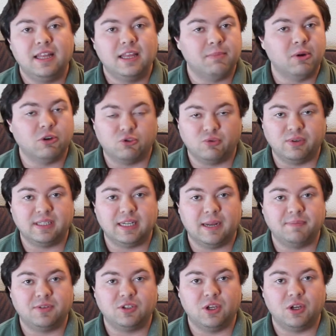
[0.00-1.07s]
the most recent
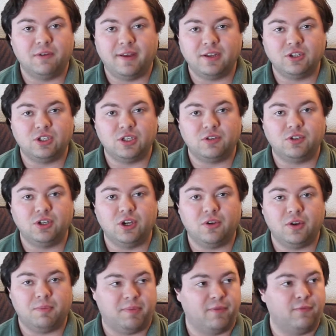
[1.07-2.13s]
episode of Agents of S.H.I.E.L.D.